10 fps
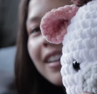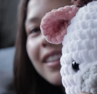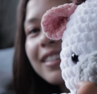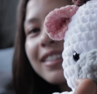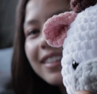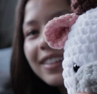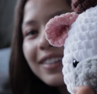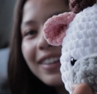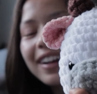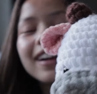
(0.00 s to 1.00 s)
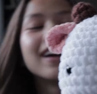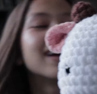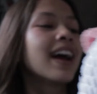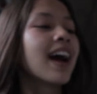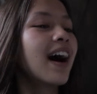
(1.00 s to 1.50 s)
looks cuter.
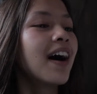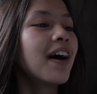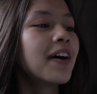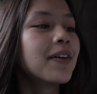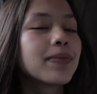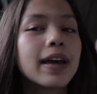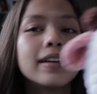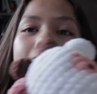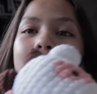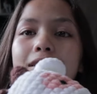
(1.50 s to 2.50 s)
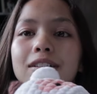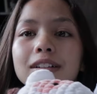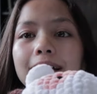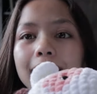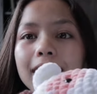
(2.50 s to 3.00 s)
And these look like